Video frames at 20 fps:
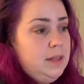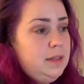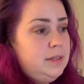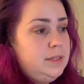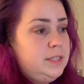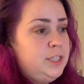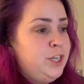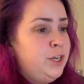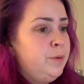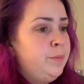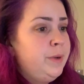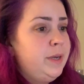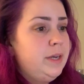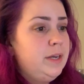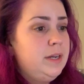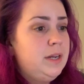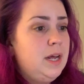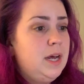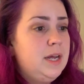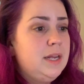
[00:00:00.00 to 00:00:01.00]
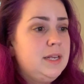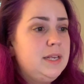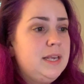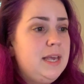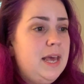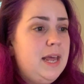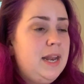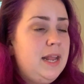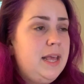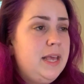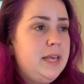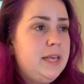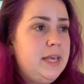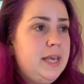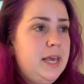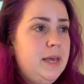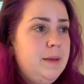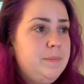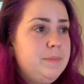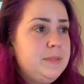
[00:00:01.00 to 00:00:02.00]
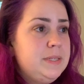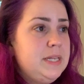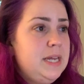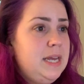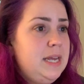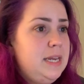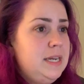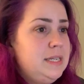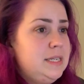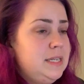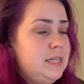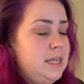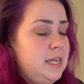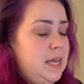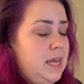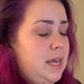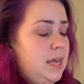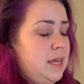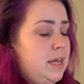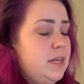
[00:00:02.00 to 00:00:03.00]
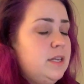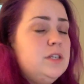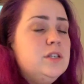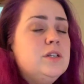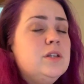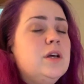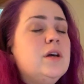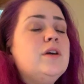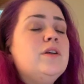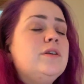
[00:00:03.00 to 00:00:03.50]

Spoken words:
This year we could not get a campsite, and